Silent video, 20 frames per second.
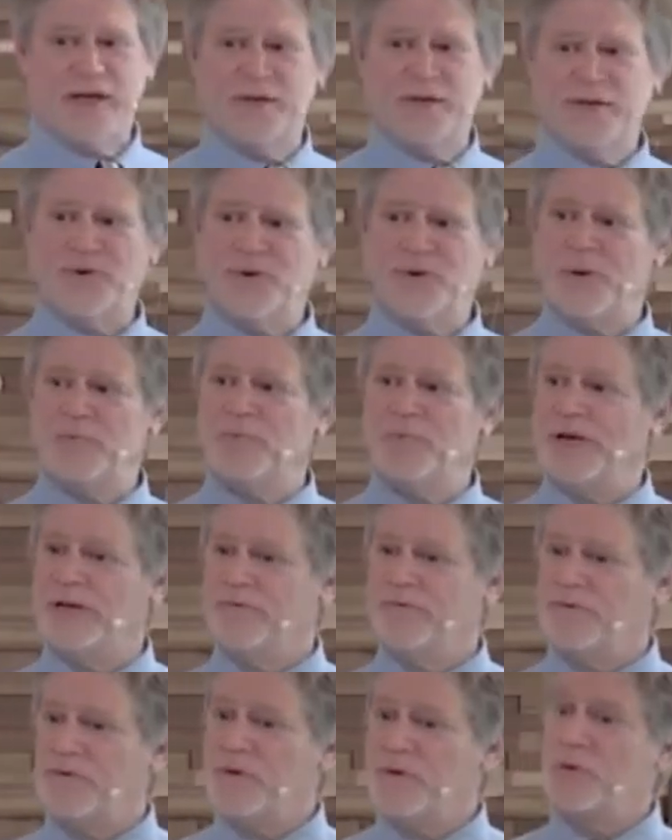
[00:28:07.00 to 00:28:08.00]
do it. But
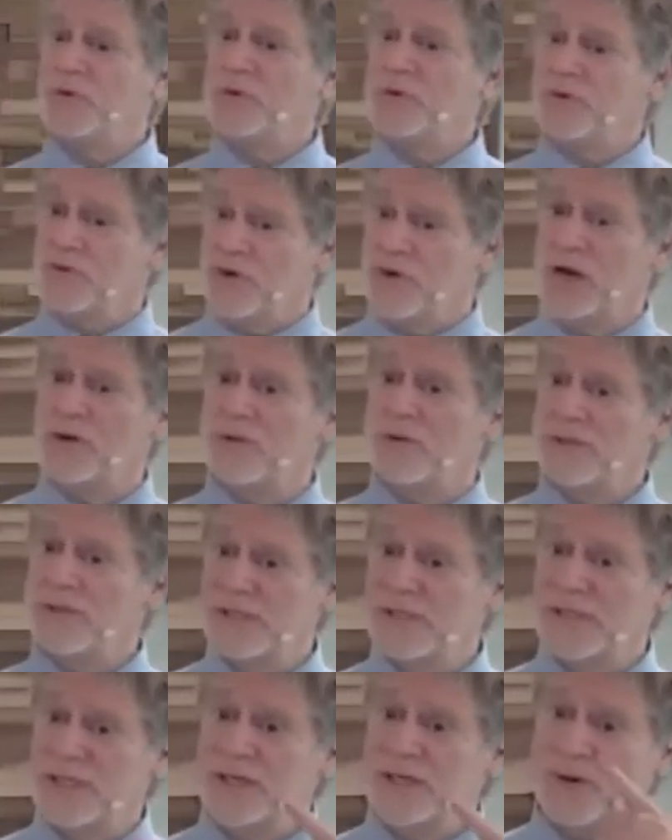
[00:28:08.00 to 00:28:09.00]
if you struggle
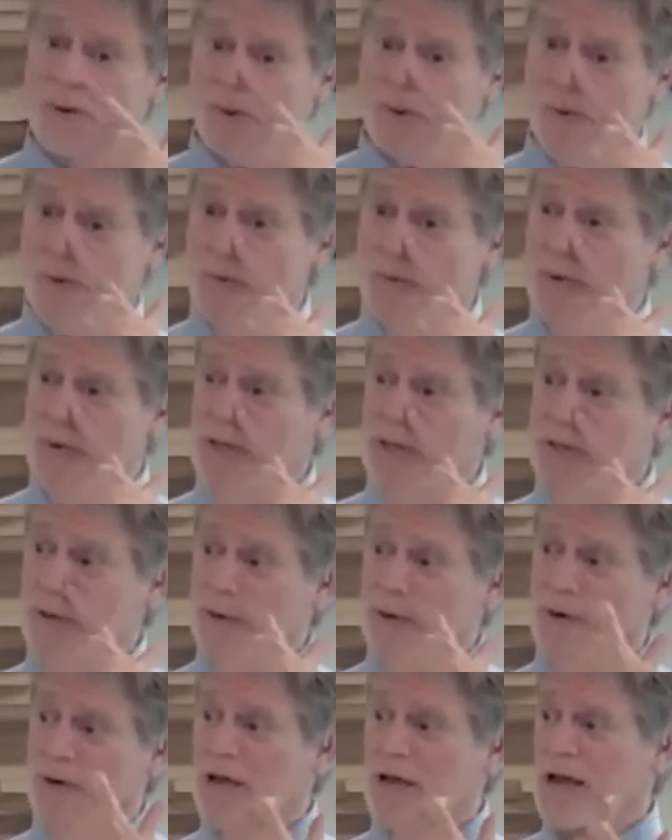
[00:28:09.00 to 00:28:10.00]
still with
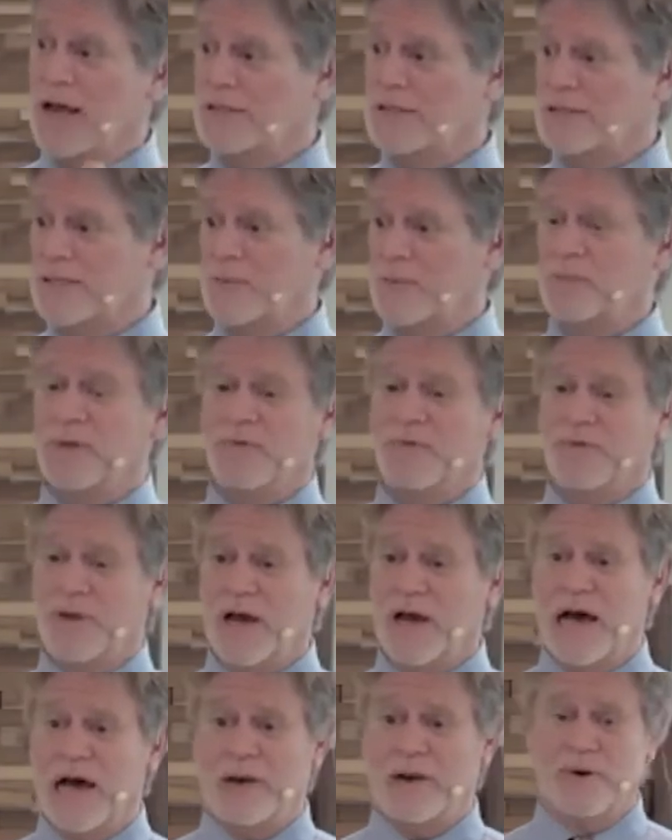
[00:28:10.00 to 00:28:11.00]
your concept of
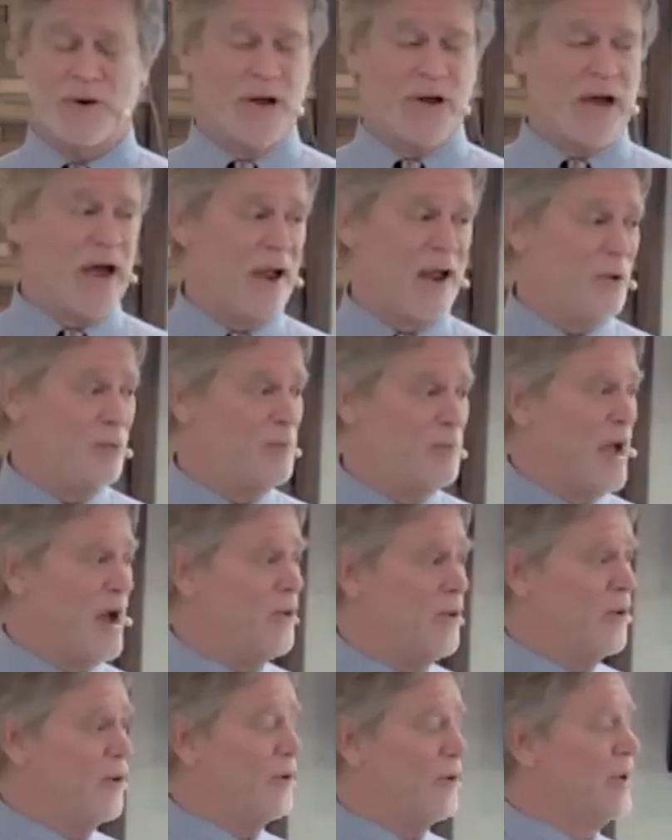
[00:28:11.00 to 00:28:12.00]
God or higher
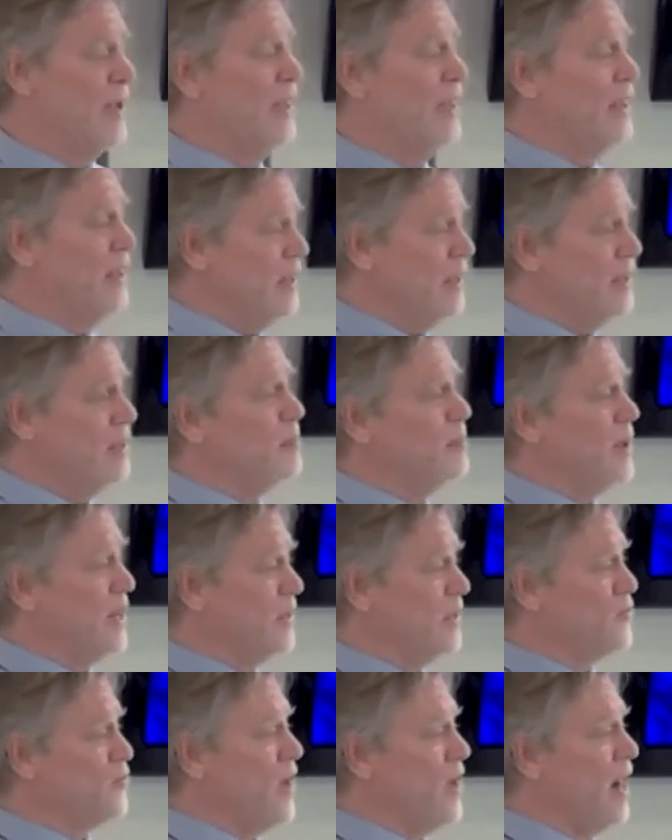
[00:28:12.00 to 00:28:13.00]
power, you
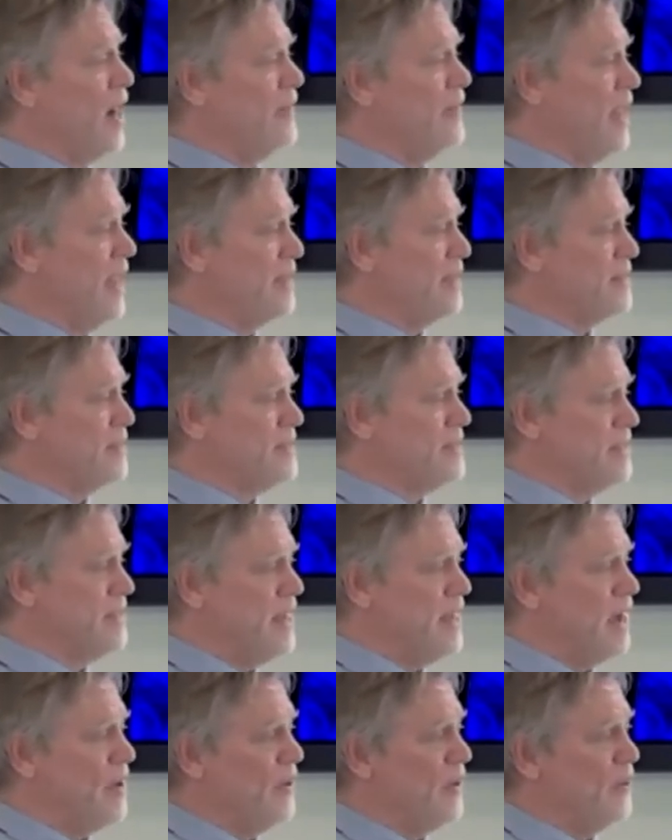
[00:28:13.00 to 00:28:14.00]
might try that to see
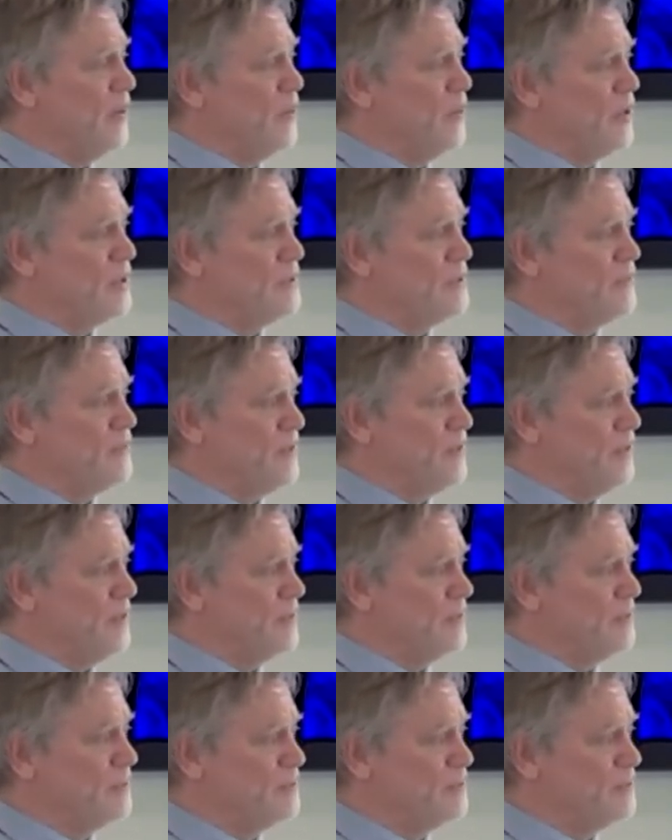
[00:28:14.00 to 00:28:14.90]
how it works for you.